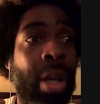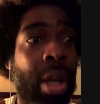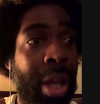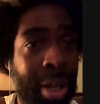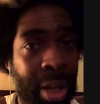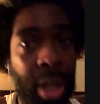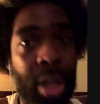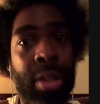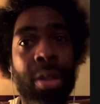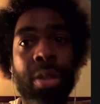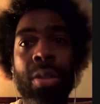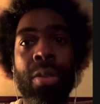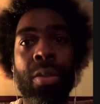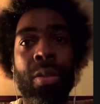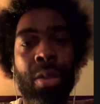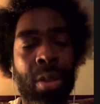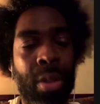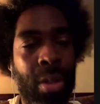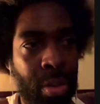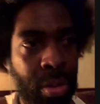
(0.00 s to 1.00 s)
a lot.
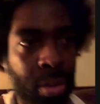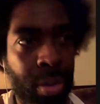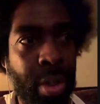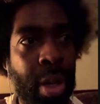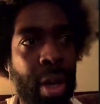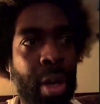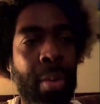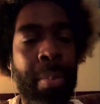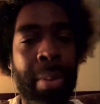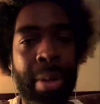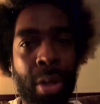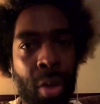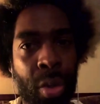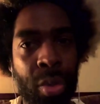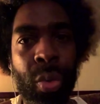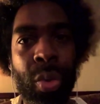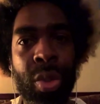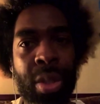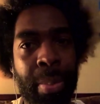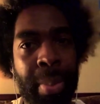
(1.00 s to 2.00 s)
Yeah, my
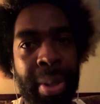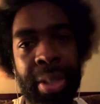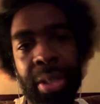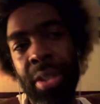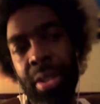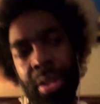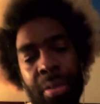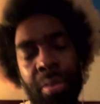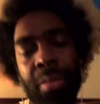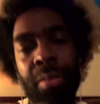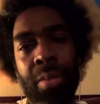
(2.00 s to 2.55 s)
country's amazing